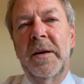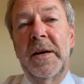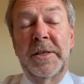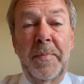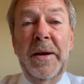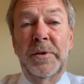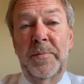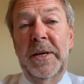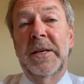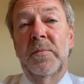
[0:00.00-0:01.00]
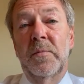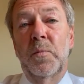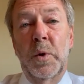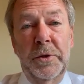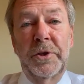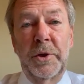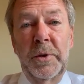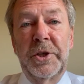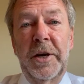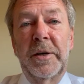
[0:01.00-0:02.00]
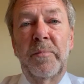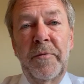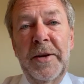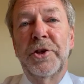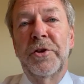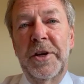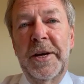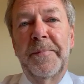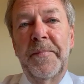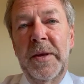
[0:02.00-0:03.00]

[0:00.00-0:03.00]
It's about to be World Suicide Prevention Day.